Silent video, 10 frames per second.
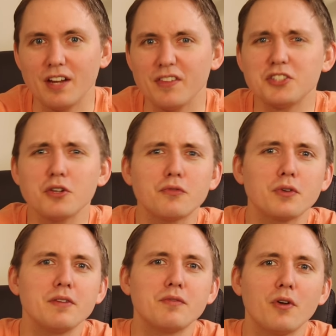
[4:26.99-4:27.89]
They show
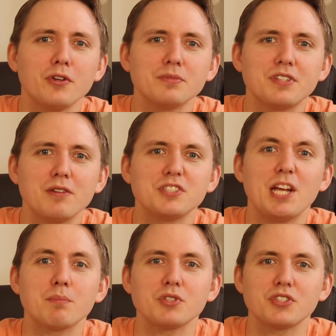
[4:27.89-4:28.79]
freight volumes down
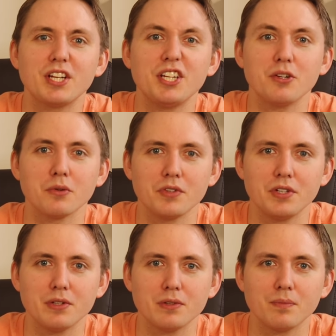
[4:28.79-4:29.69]
10% year over
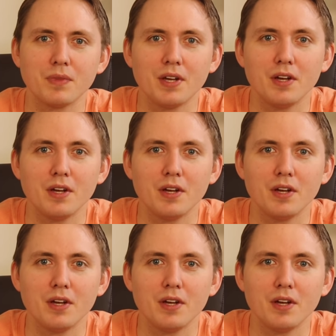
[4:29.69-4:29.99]
year.